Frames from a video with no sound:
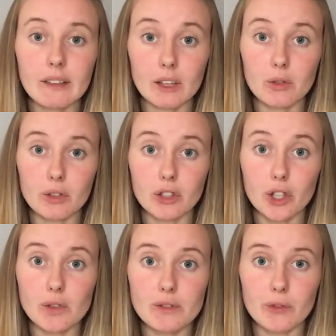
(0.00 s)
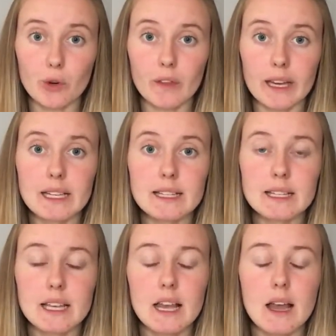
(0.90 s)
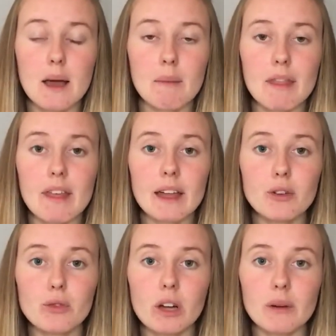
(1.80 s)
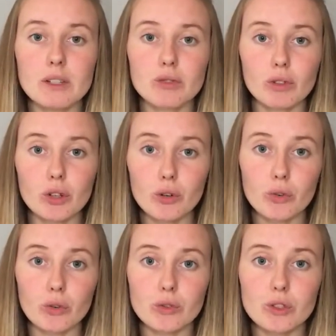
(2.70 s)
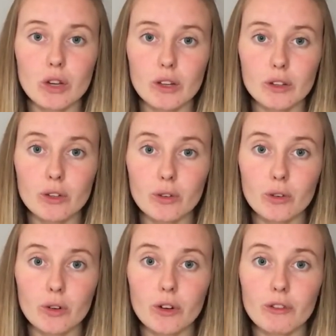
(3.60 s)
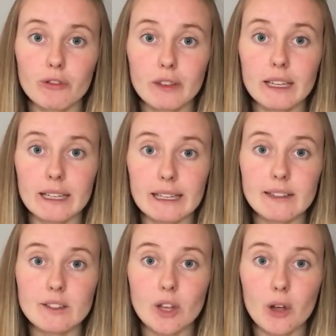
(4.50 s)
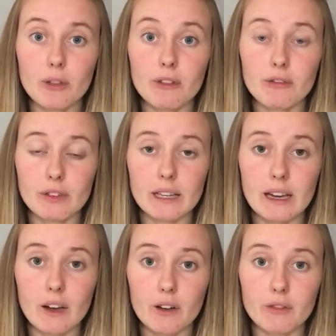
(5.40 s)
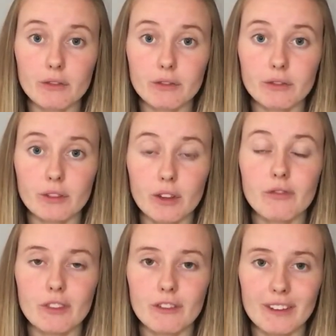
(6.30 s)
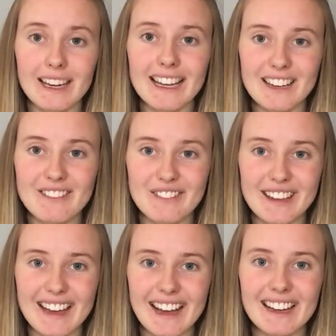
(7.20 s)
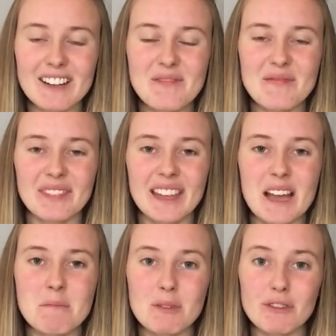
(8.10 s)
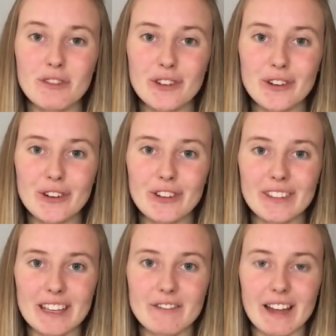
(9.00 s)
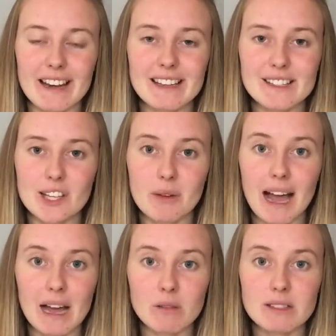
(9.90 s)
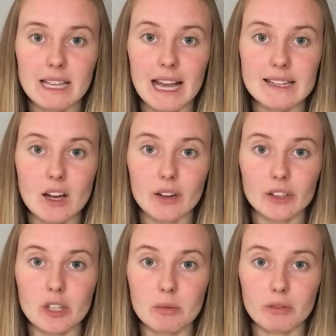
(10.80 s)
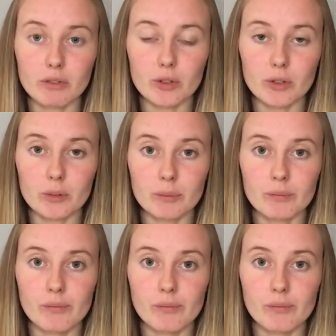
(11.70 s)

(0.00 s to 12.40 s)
that you can use for this. But then you're going to record your feelings, so the fear of the feeling of fear before the event. So how scared are you before?